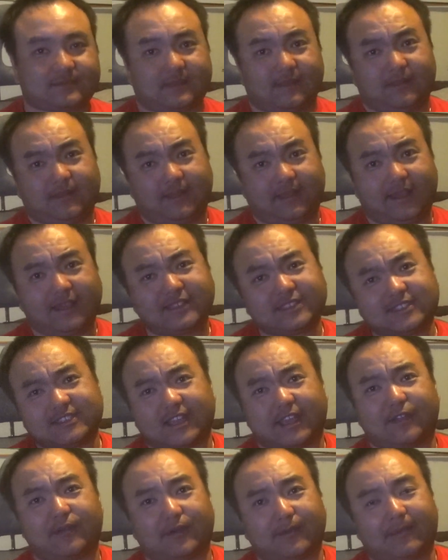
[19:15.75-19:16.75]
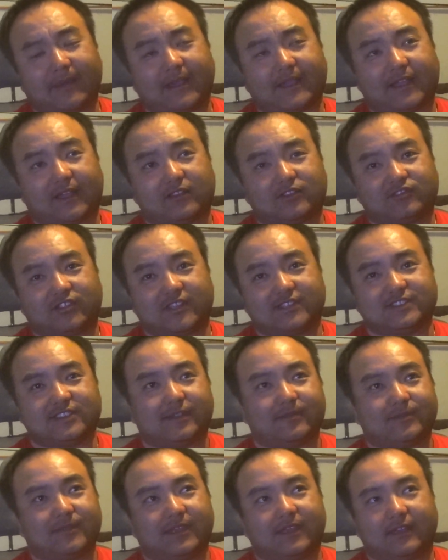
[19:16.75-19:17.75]
And the next day, went back out, tried the
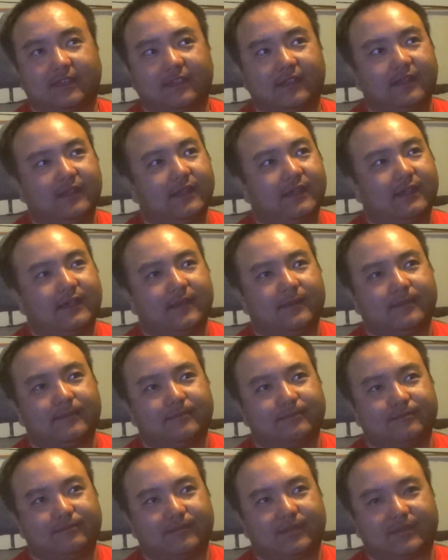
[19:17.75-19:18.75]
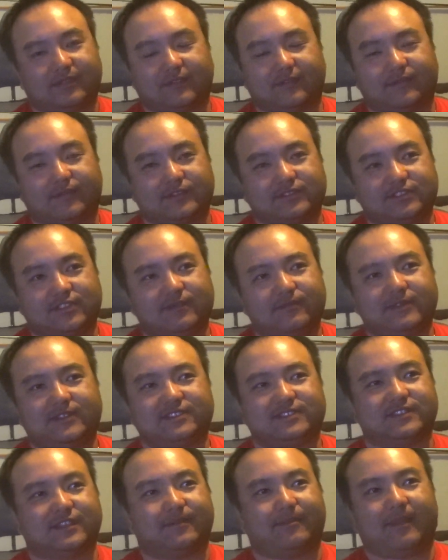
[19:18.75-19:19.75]
same thing. But for some
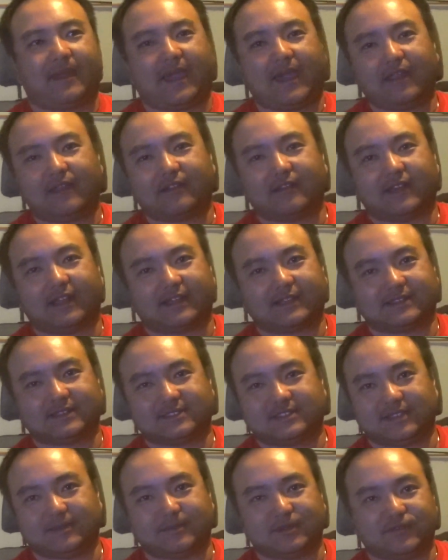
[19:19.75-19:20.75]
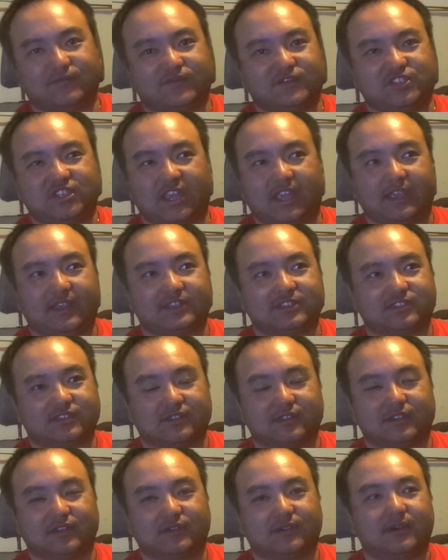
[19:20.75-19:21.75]
reason, the pattern like seemed to have changed
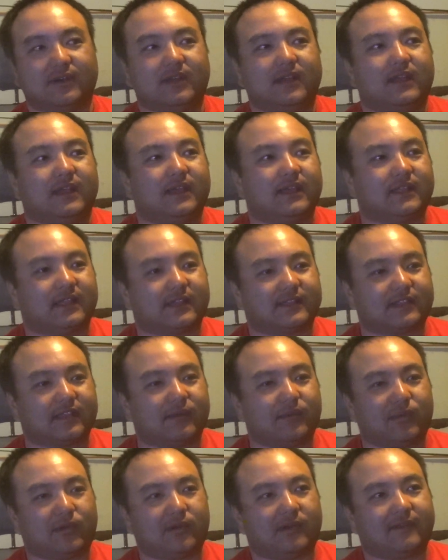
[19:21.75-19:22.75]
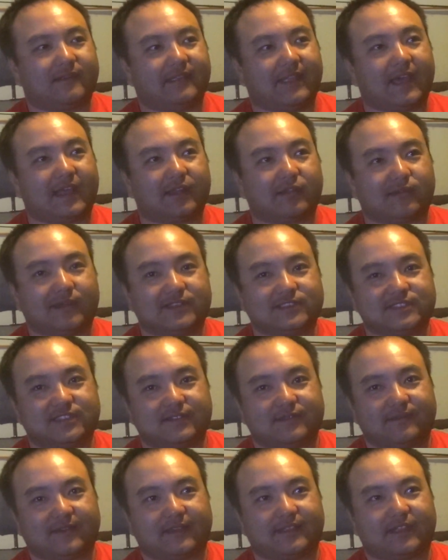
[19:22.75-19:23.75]
a little. Like, they weren't that
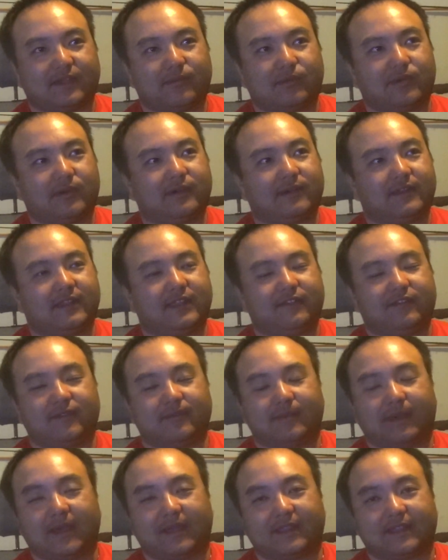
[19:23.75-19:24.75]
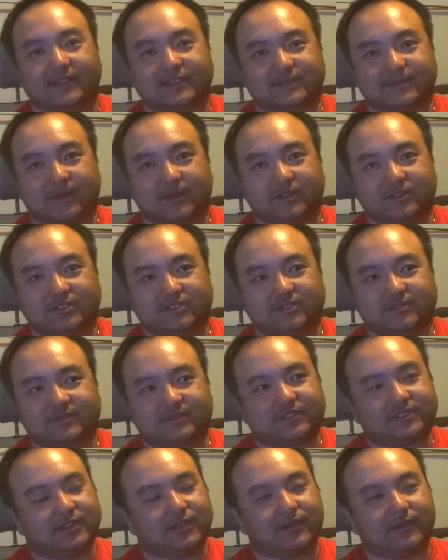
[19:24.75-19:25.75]
aggressive, and they weren't even biting as much.
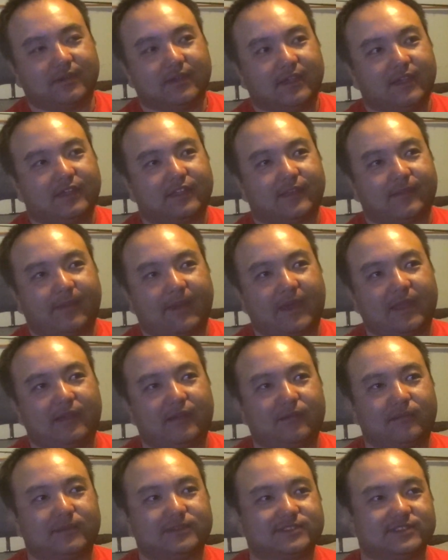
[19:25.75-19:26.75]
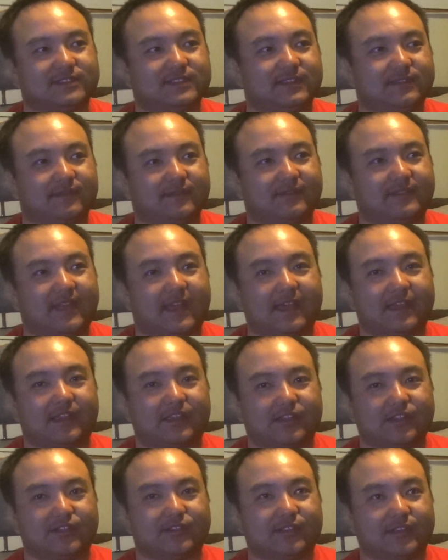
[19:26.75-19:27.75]
So the pattern wasn't even
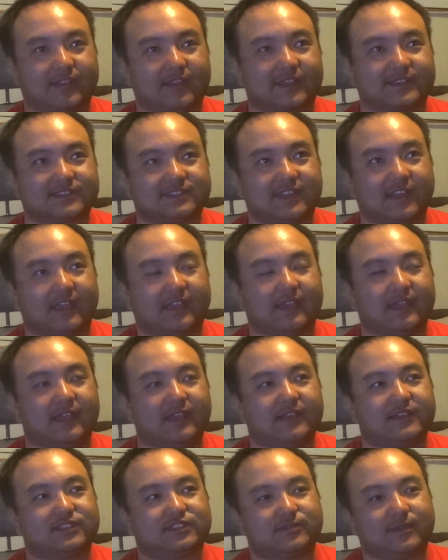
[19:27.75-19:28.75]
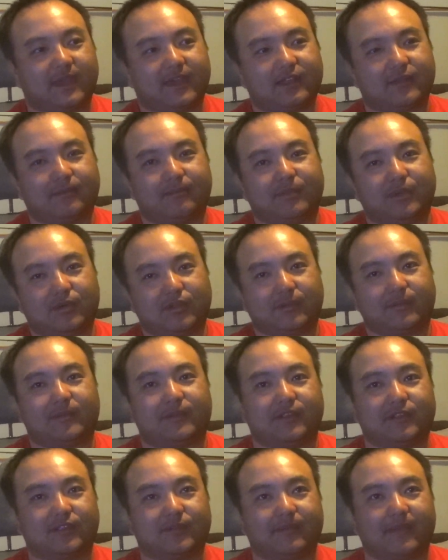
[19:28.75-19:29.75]
that good the next day. So we had to build up
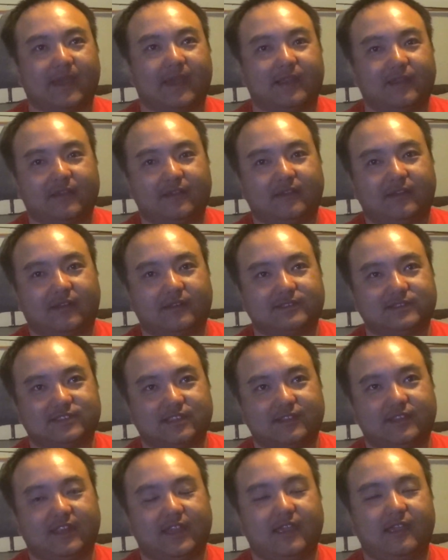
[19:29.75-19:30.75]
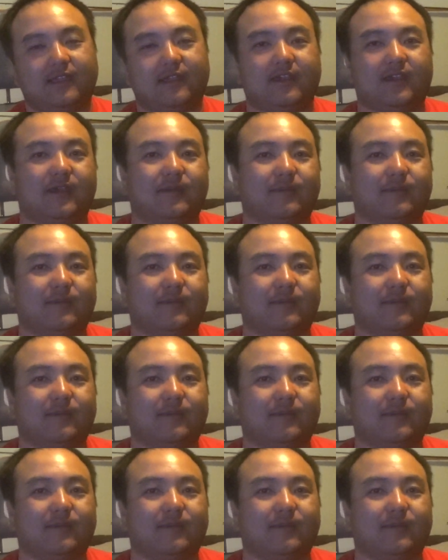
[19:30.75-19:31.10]
another pattern on Sunday.